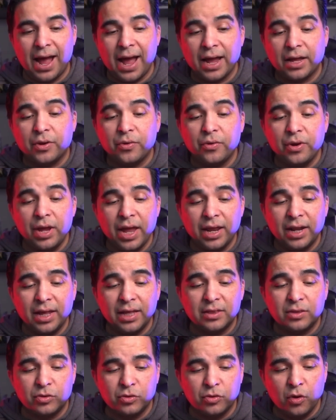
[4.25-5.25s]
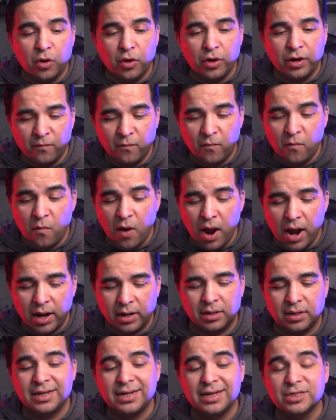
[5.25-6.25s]
I created
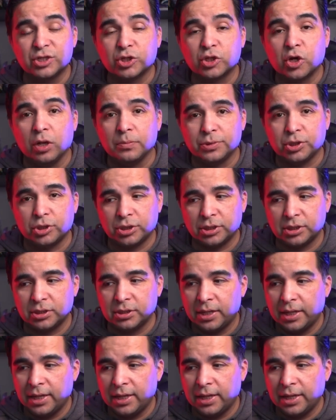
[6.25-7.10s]
31 sculptures.